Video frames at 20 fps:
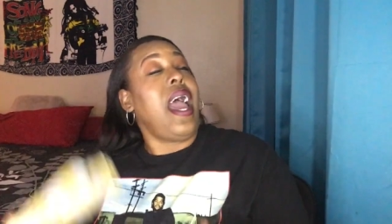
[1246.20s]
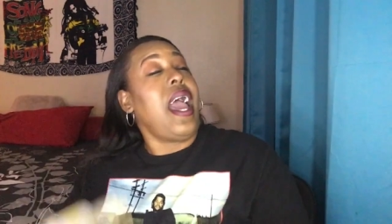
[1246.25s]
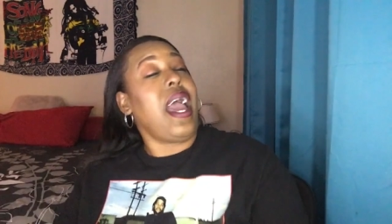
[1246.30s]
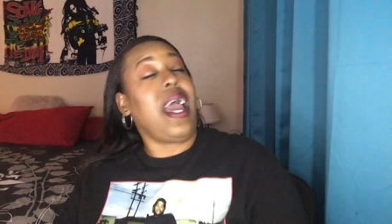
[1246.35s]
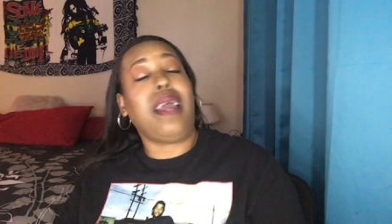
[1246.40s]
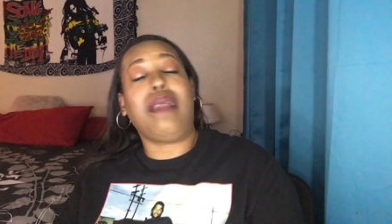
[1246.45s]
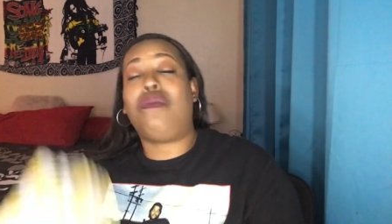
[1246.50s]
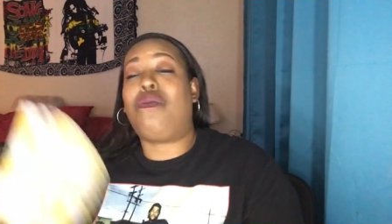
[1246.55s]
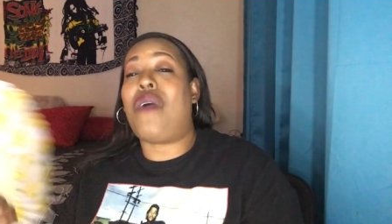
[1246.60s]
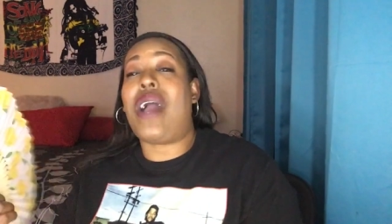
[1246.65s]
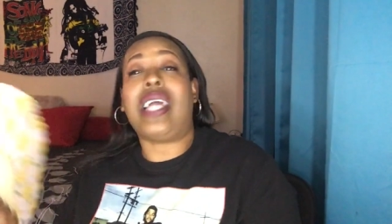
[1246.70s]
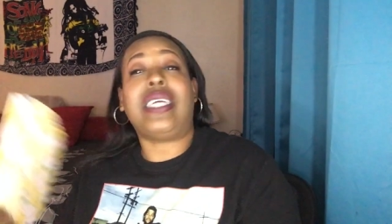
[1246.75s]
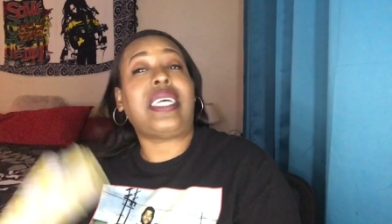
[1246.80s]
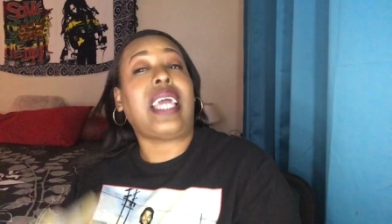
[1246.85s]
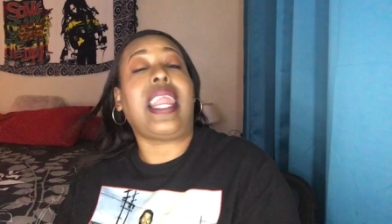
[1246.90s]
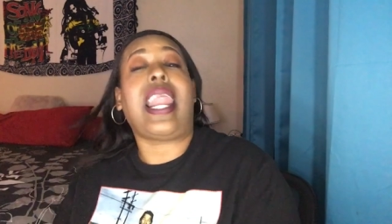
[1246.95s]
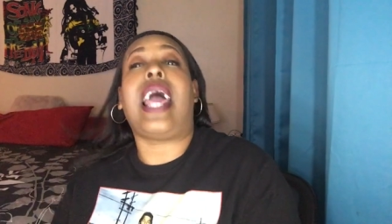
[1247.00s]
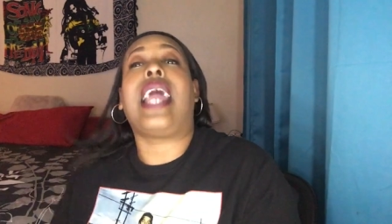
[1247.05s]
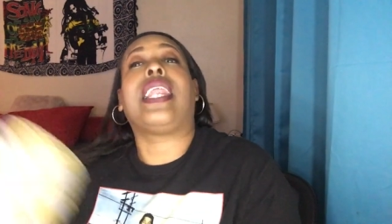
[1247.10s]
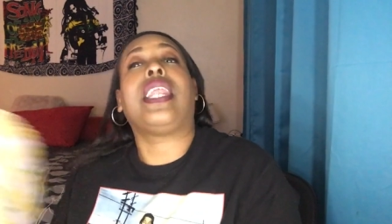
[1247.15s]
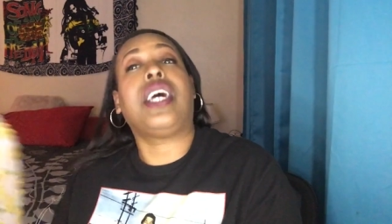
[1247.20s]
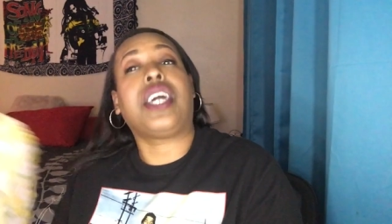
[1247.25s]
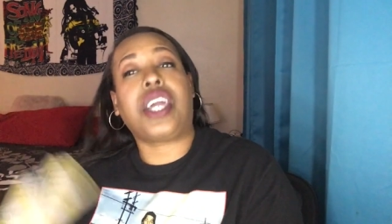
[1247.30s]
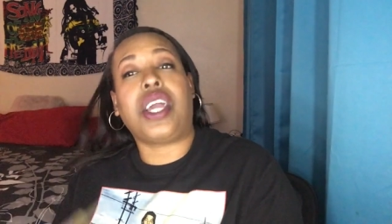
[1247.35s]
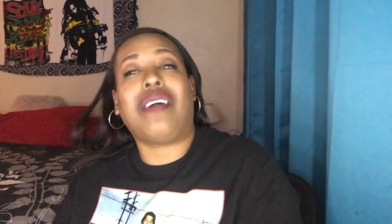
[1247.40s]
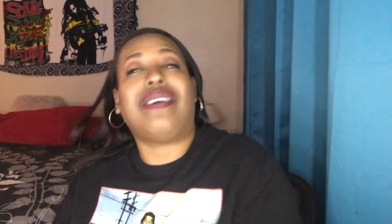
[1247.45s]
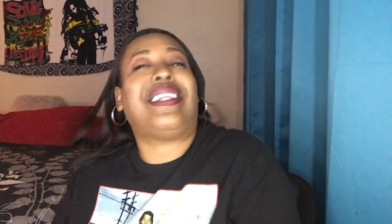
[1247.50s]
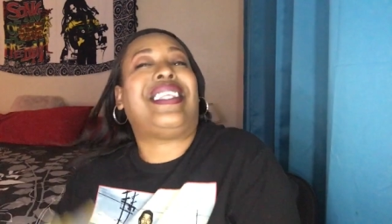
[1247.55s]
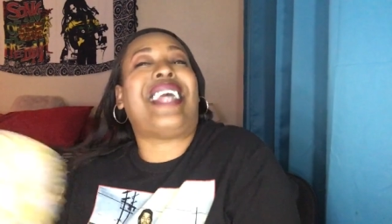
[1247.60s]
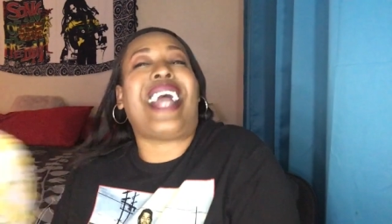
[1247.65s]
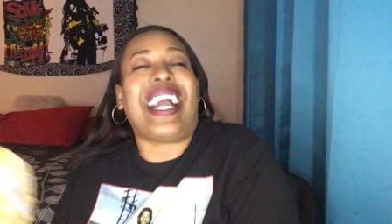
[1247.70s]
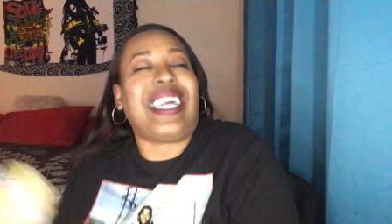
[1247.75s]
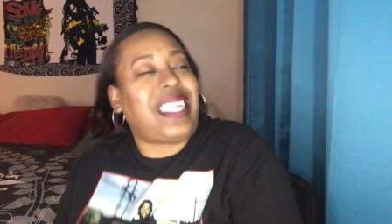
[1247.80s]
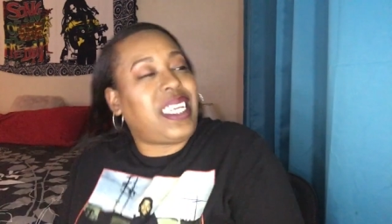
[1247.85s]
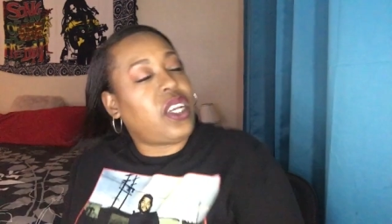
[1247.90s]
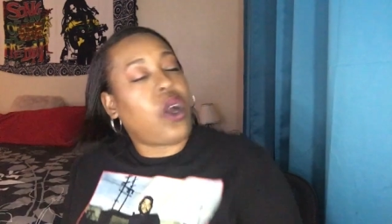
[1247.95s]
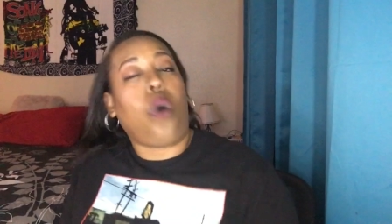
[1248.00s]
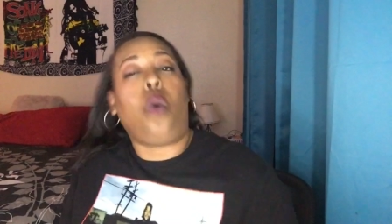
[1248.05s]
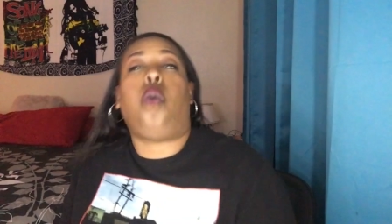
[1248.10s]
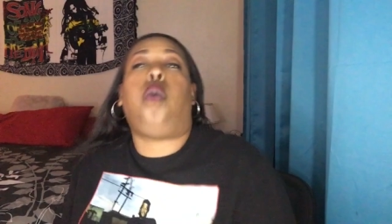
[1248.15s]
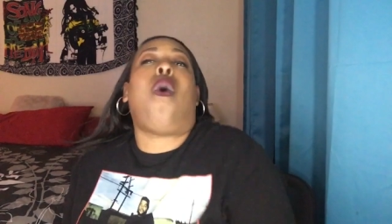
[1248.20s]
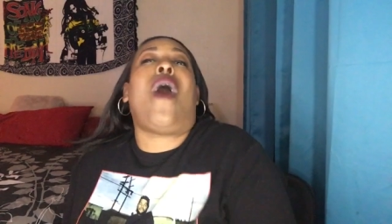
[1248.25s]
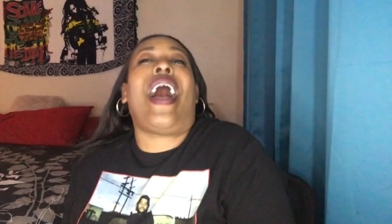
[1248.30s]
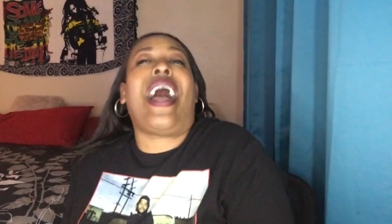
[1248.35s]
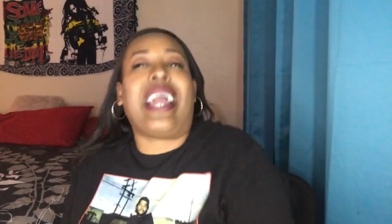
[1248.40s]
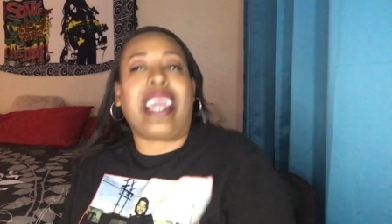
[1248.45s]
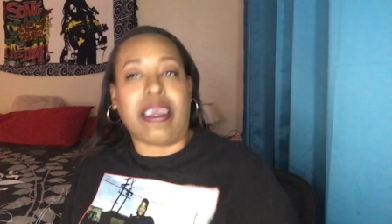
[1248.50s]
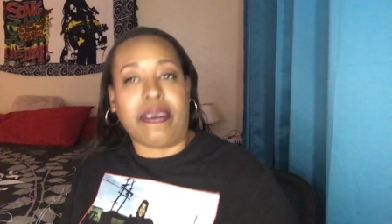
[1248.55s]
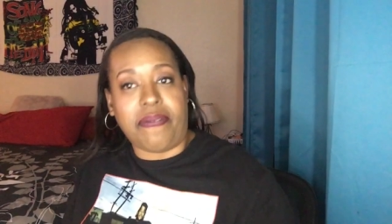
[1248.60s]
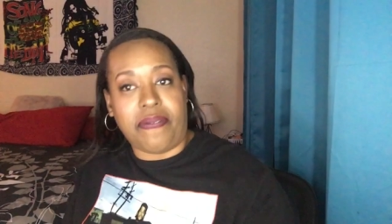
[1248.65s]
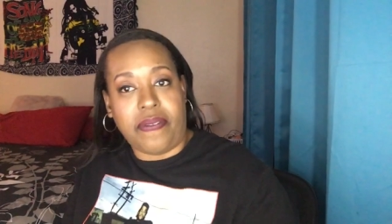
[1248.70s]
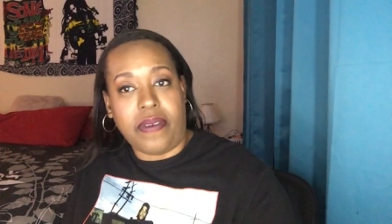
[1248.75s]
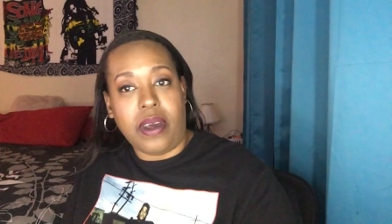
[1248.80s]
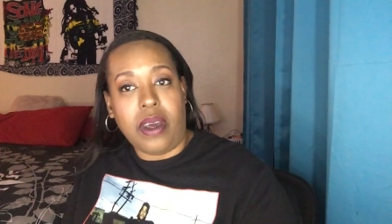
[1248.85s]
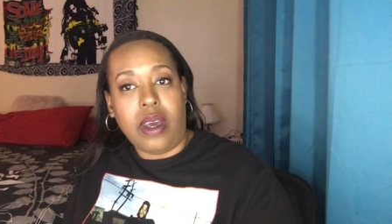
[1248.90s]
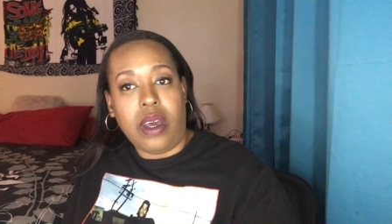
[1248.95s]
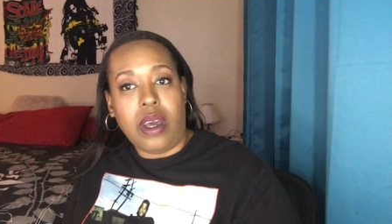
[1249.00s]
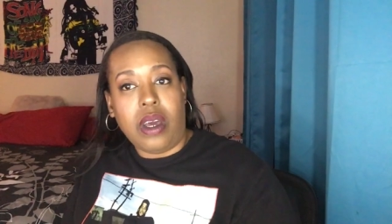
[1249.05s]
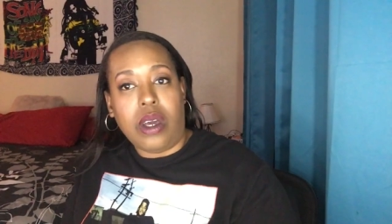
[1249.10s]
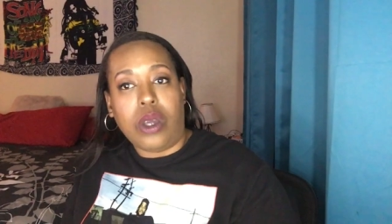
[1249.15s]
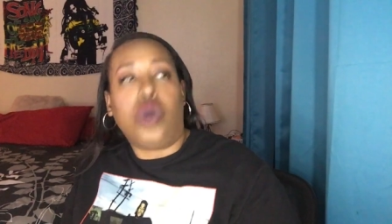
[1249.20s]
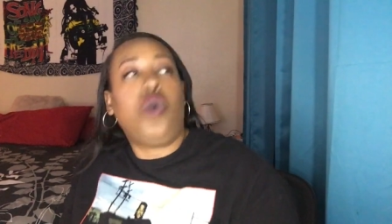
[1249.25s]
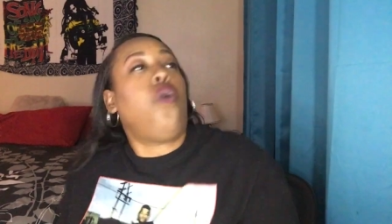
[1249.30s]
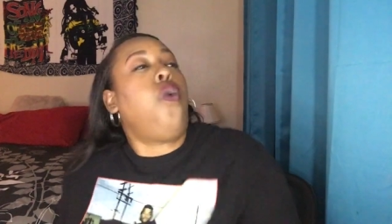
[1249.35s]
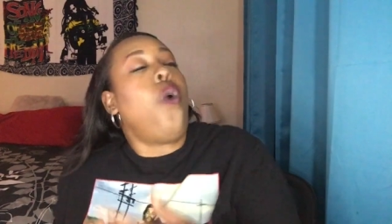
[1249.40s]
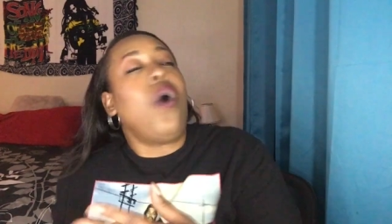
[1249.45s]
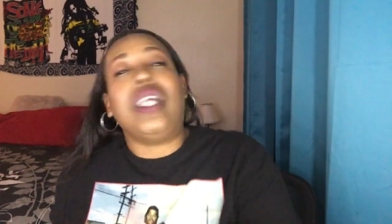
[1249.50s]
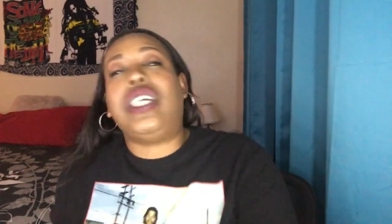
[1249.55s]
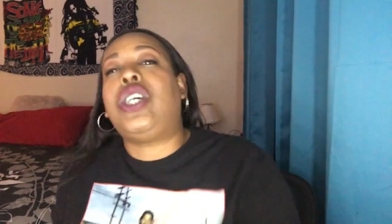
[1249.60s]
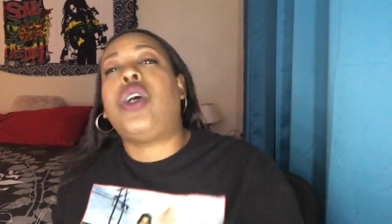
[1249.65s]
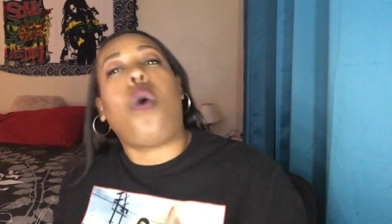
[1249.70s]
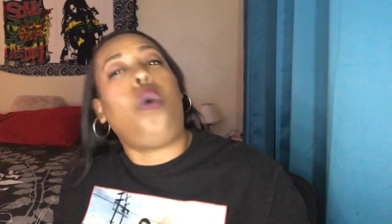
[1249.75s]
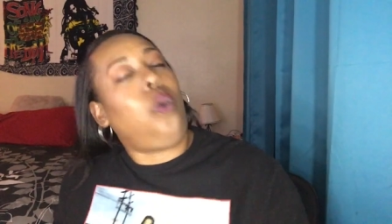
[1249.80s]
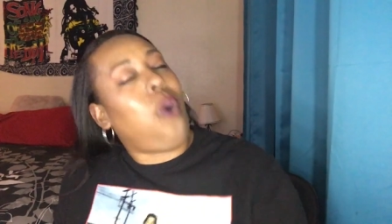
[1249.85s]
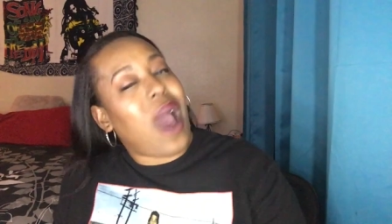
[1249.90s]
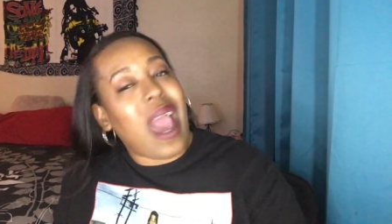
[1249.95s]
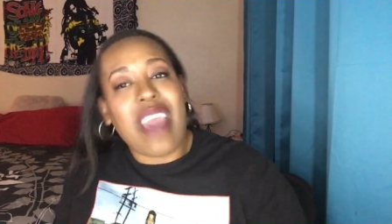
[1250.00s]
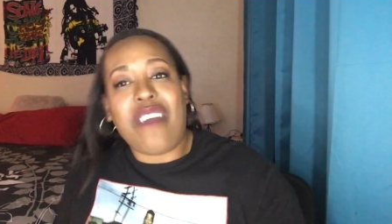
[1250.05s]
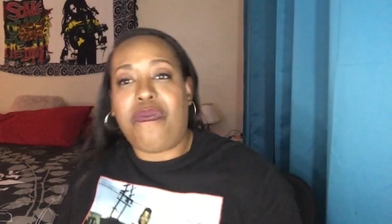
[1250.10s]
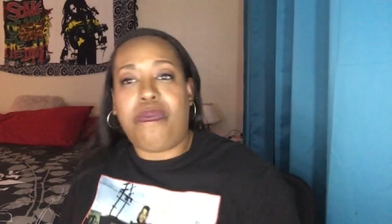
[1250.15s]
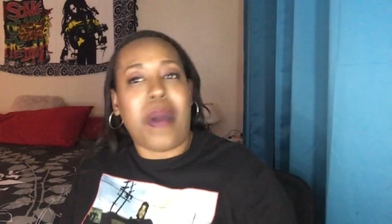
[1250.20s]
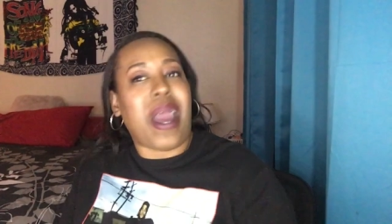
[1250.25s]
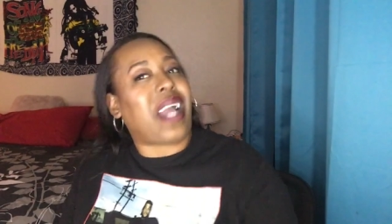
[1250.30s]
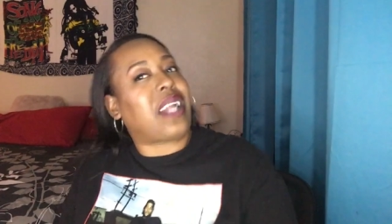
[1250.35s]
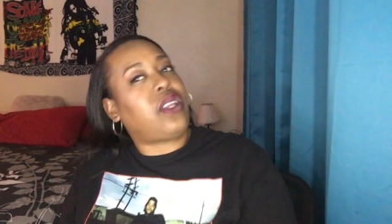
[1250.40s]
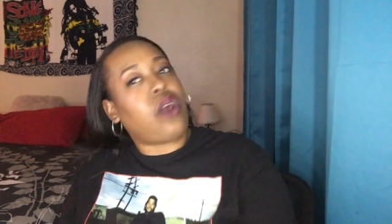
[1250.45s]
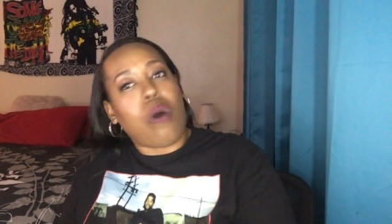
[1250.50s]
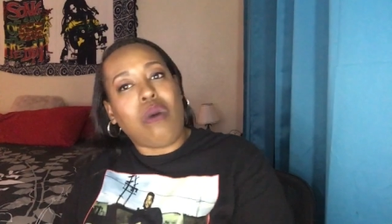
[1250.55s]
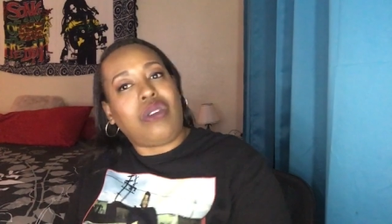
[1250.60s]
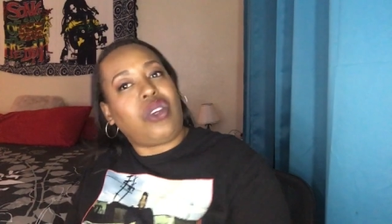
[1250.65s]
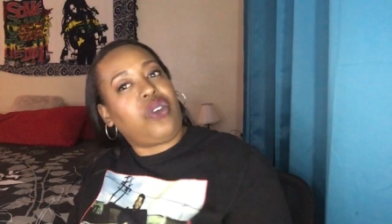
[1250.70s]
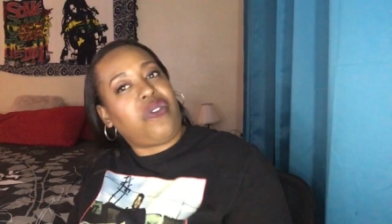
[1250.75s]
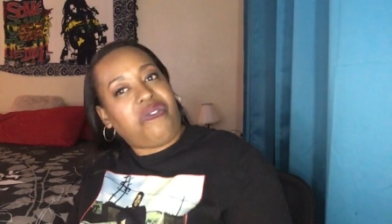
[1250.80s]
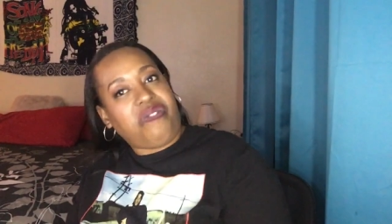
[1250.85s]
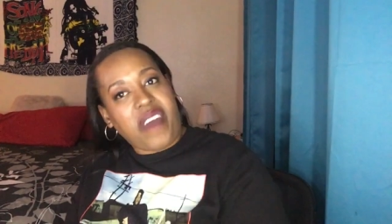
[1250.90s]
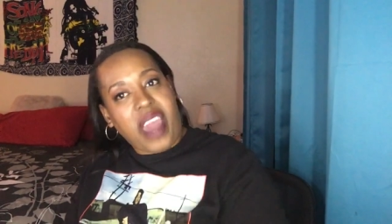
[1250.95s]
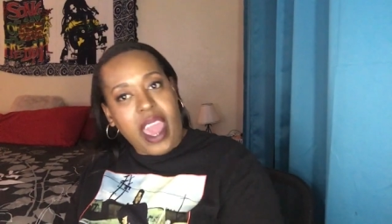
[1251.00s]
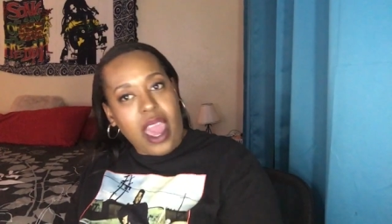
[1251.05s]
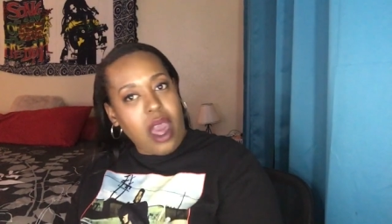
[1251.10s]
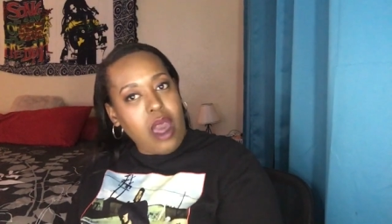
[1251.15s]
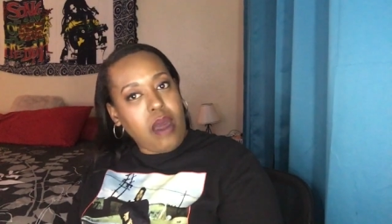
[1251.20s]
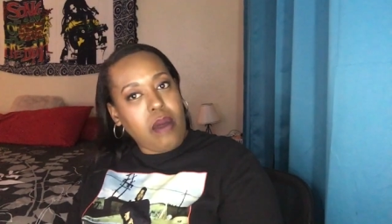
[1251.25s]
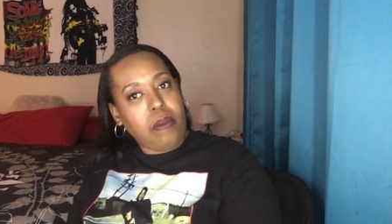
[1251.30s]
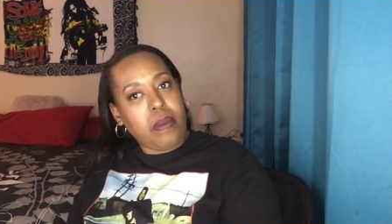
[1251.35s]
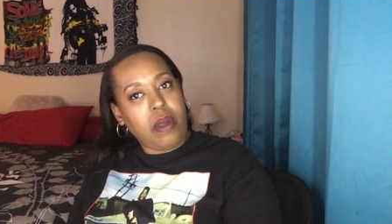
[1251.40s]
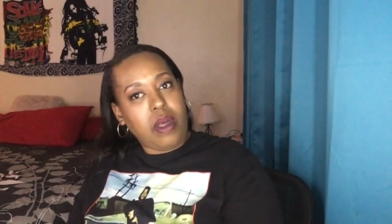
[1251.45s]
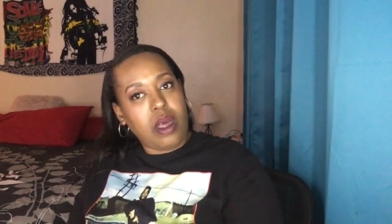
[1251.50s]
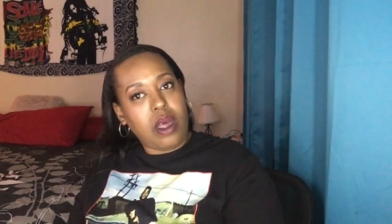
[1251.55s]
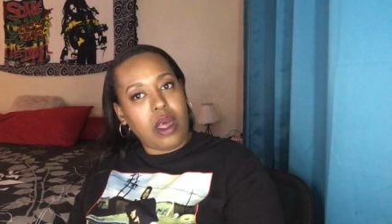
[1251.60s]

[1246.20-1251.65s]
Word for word: And Ray J like, look here, that's your wife. You want your wife back, don't you, fam?